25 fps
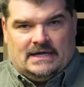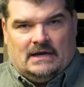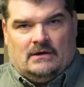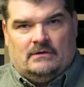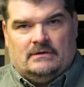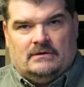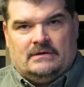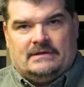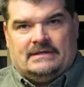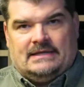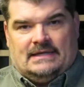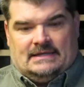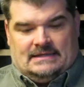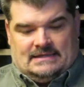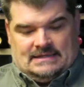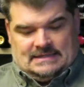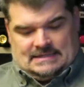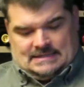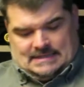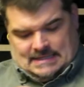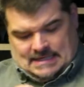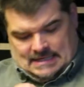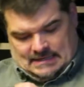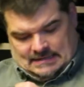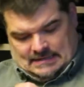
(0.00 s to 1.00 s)
out that
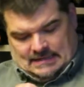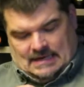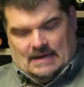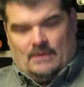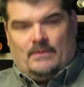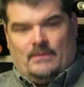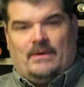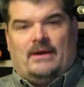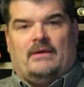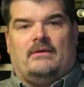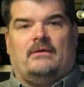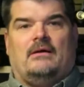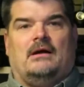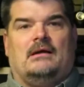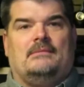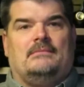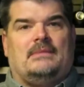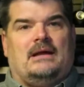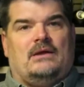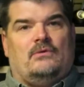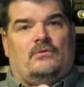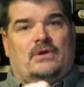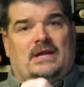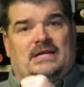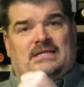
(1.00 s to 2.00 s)
this thing that I wear on
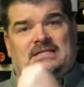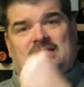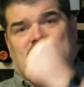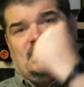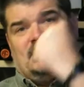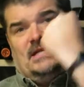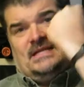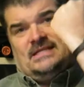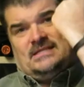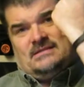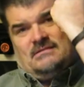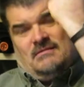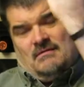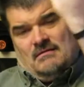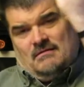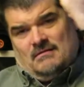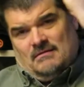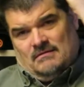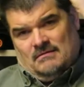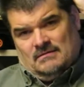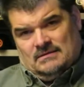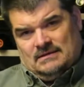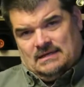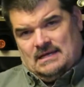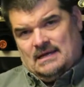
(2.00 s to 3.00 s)
my wrist, it's
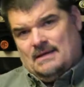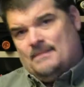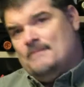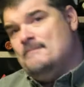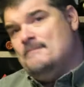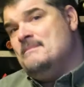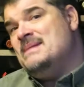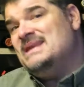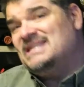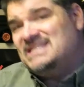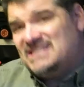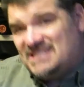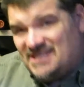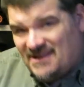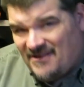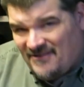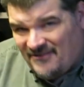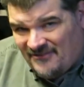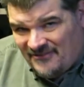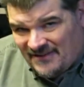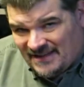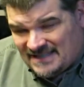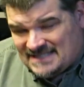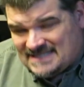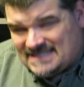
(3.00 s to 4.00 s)
called a
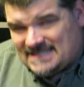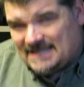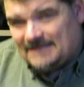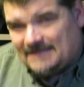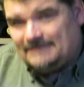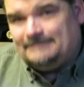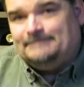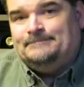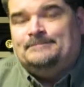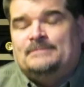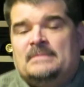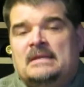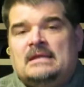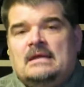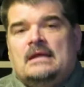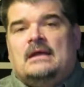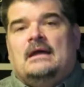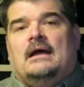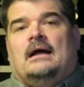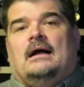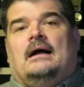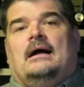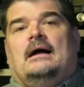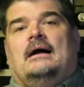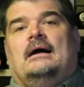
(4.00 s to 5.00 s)
misfit,
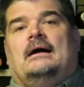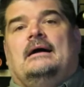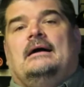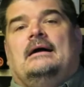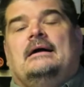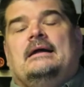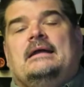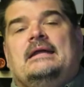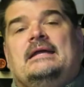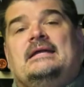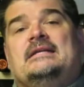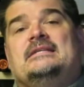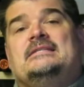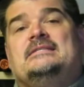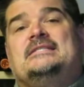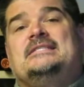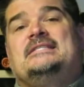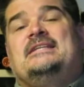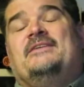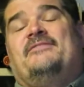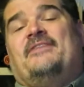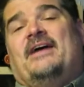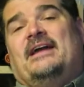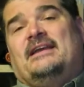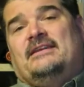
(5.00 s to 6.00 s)
is
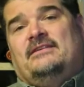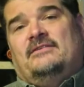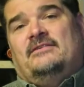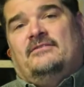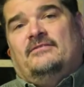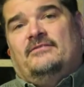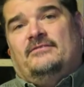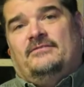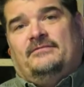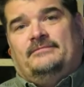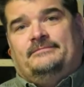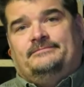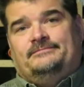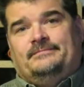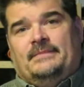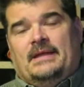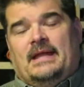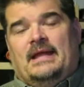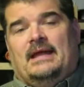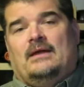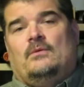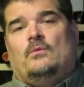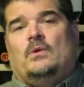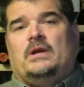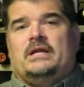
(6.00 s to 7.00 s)
defective.
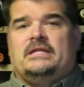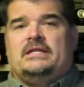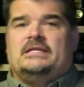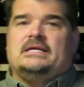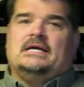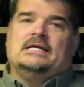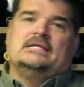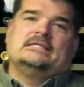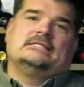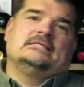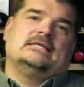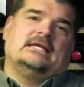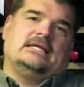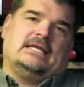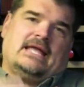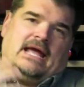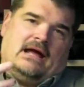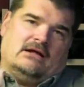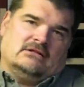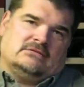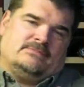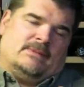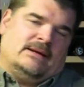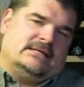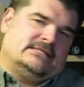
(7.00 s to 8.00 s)
And what it does is it
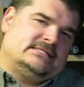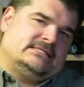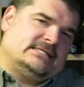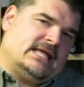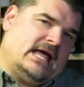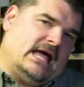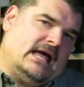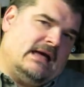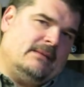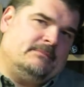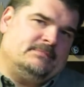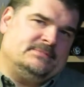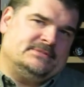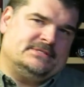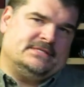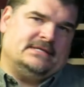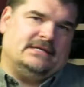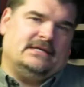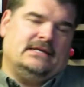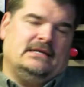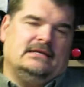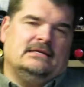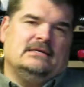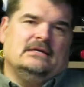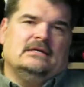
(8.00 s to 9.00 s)
counts my steps
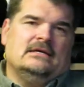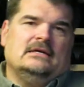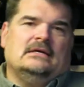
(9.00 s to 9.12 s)
and it,